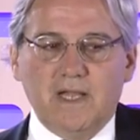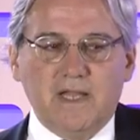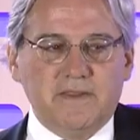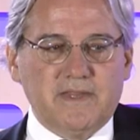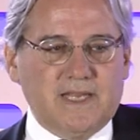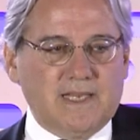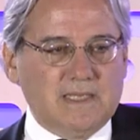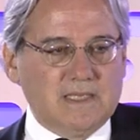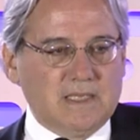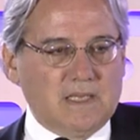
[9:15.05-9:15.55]

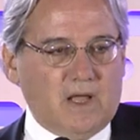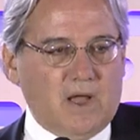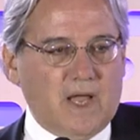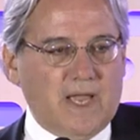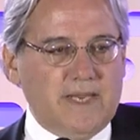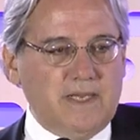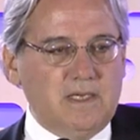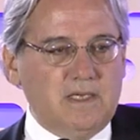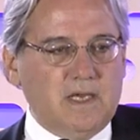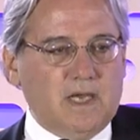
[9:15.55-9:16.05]
They
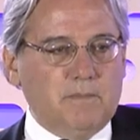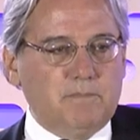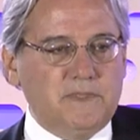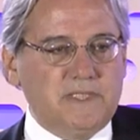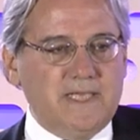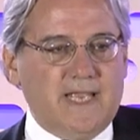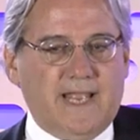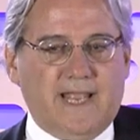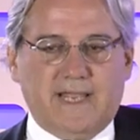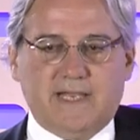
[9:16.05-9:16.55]
lined up
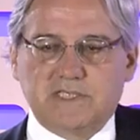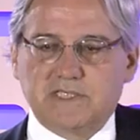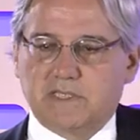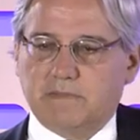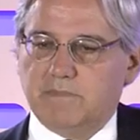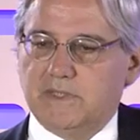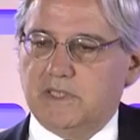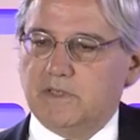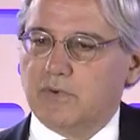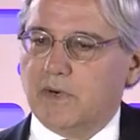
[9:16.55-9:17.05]
to ask
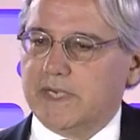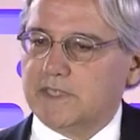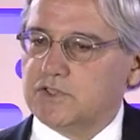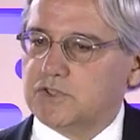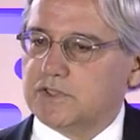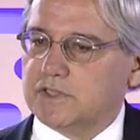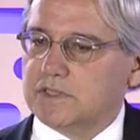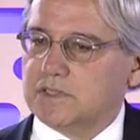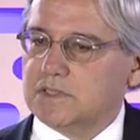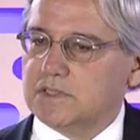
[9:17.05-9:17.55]
me
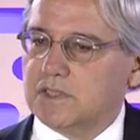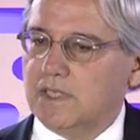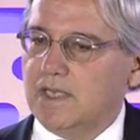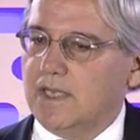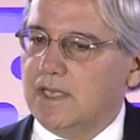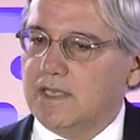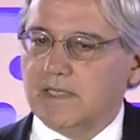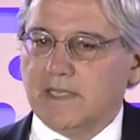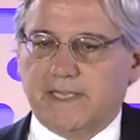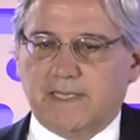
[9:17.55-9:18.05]
questions
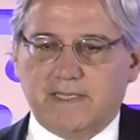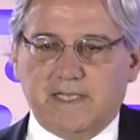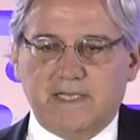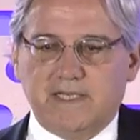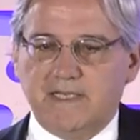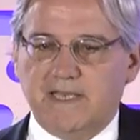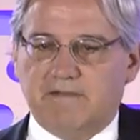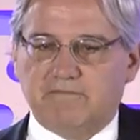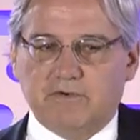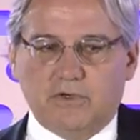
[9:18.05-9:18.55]
like they'd
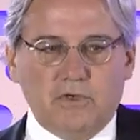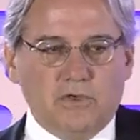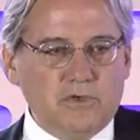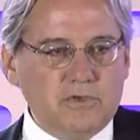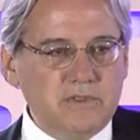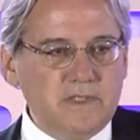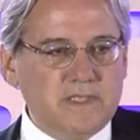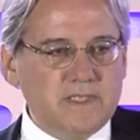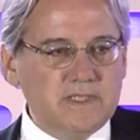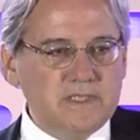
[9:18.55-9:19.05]
never
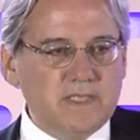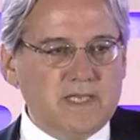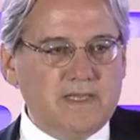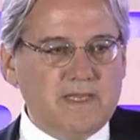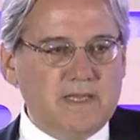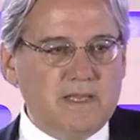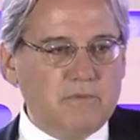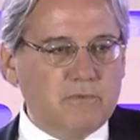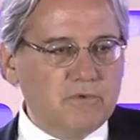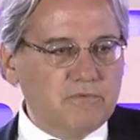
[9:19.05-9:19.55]
heard this,
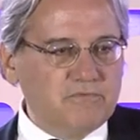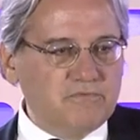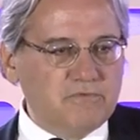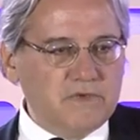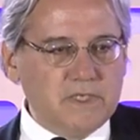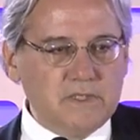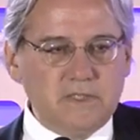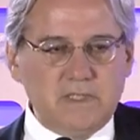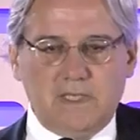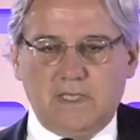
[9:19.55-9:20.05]
and they were
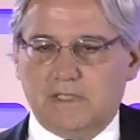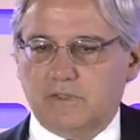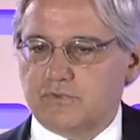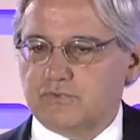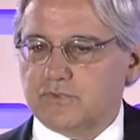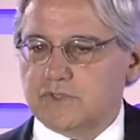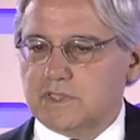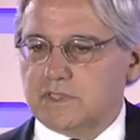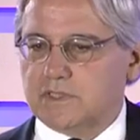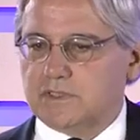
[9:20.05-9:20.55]
really
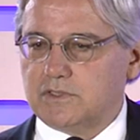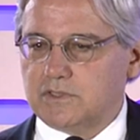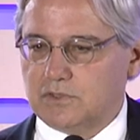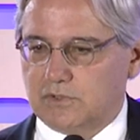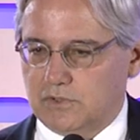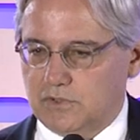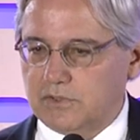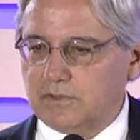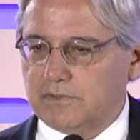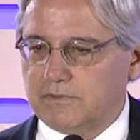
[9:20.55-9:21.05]
interested to
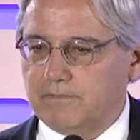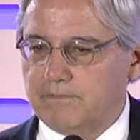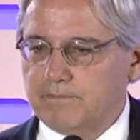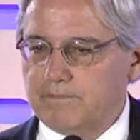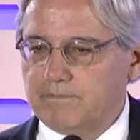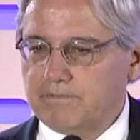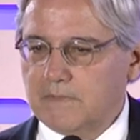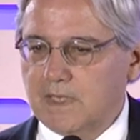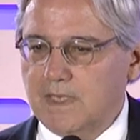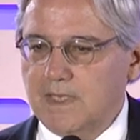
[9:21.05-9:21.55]
learn.
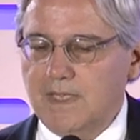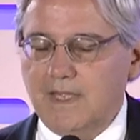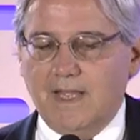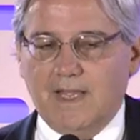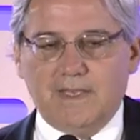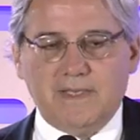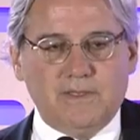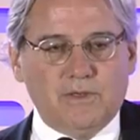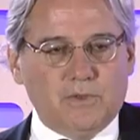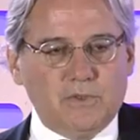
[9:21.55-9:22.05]

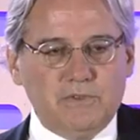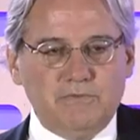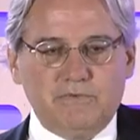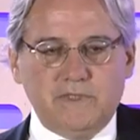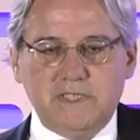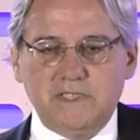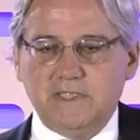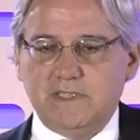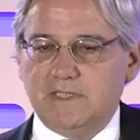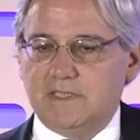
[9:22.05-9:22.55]
And the only
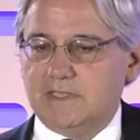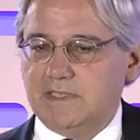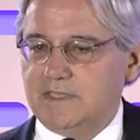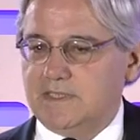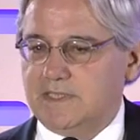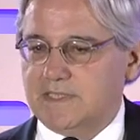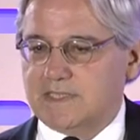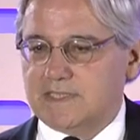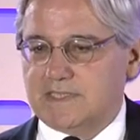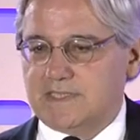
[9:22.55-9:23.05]
reason it
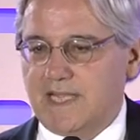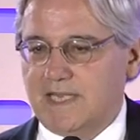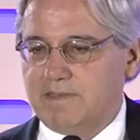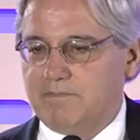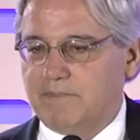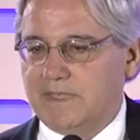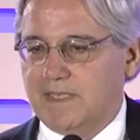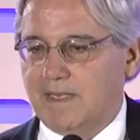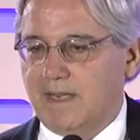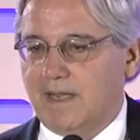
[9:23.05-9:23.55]
didn't
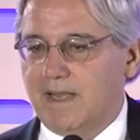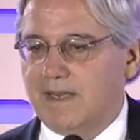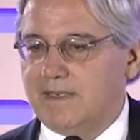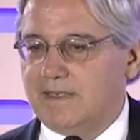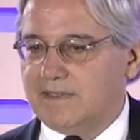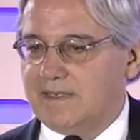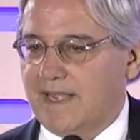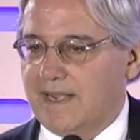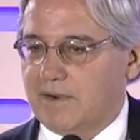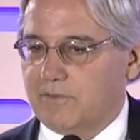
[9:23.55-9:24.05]
extend beyond
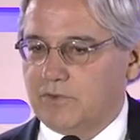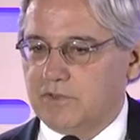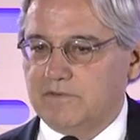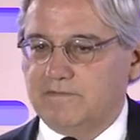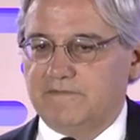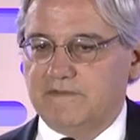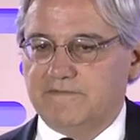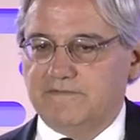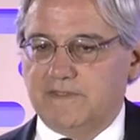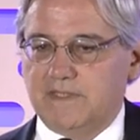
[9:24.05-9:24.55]
an hour and
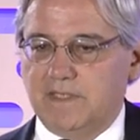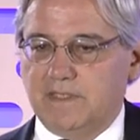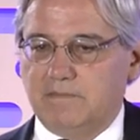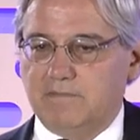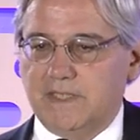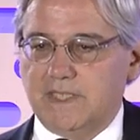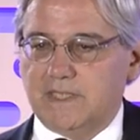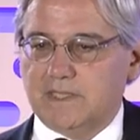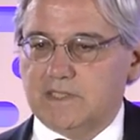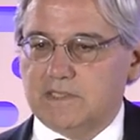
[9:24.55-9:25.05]
15
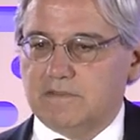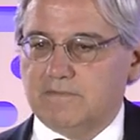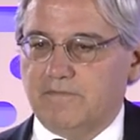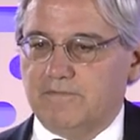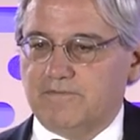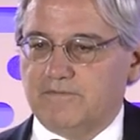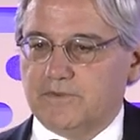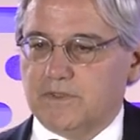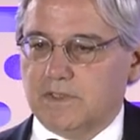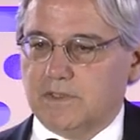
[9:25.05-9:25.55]
minutes
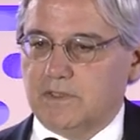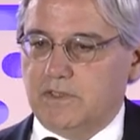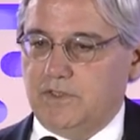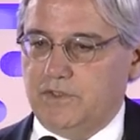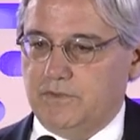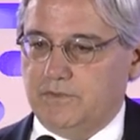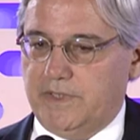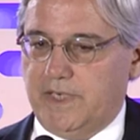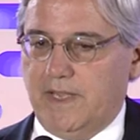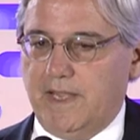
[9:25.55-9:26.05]
for the
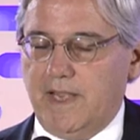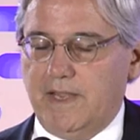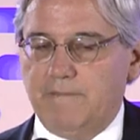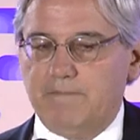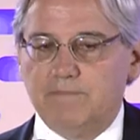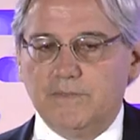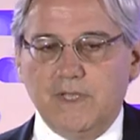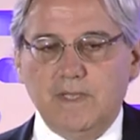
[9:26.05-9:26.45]
Q&A